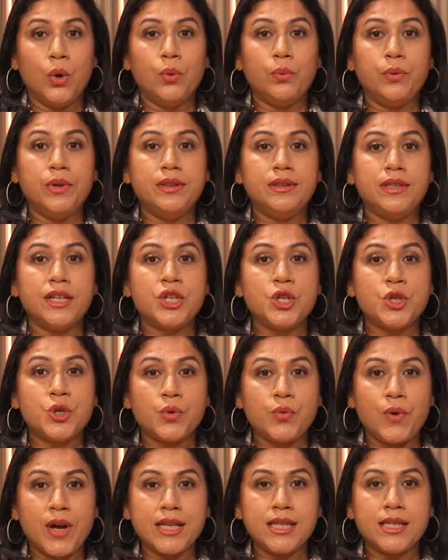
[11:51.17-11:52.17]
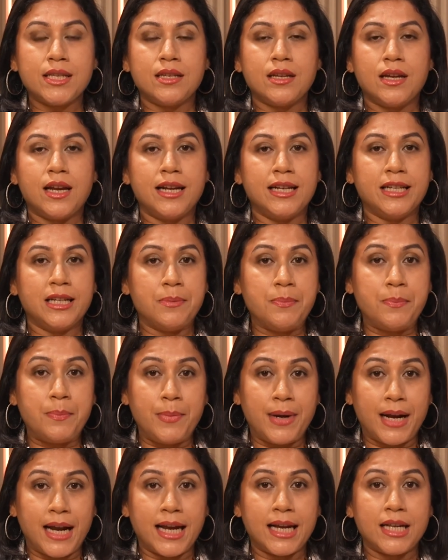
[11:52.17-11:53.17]
with the trust and
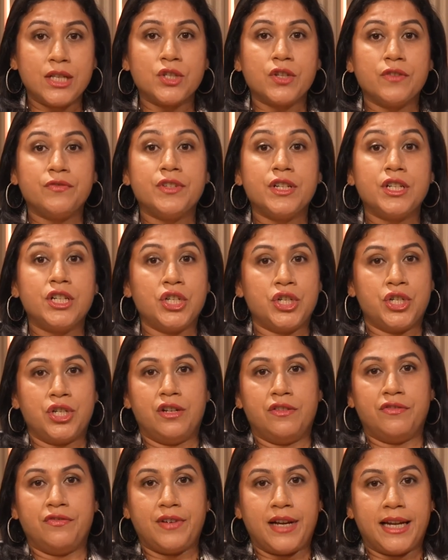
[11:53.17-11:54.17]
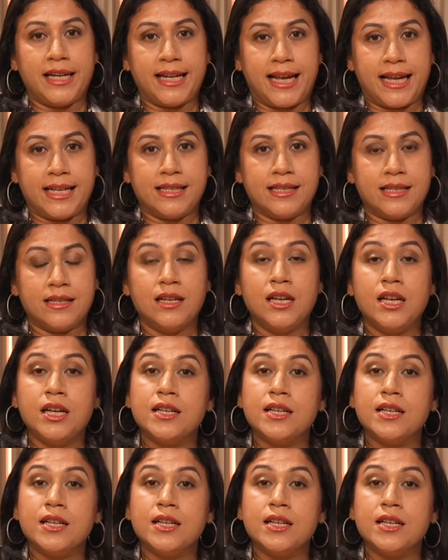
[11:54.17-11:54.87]
compliance of traditional finance,